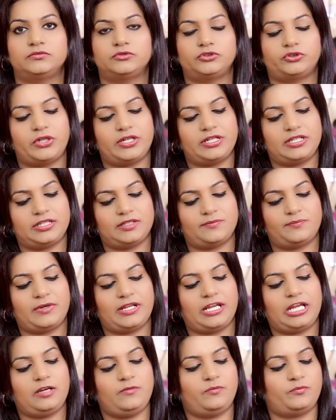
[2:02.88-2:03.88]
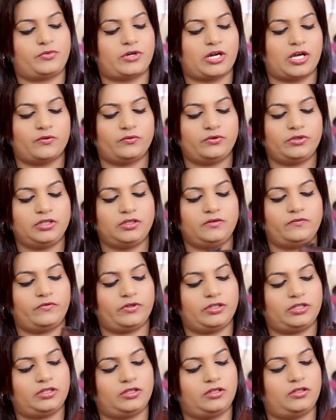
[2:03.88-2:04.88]
So it's plain brown
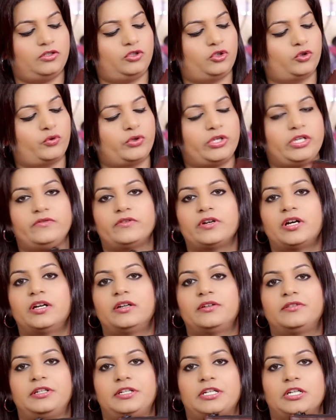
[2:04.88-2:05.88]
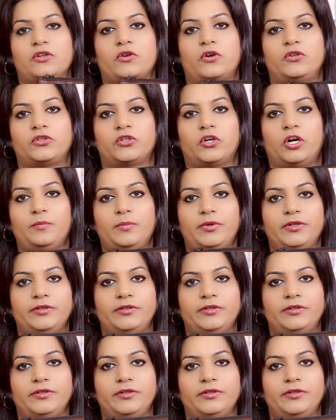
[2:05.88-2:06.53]
with Zoeva written on top.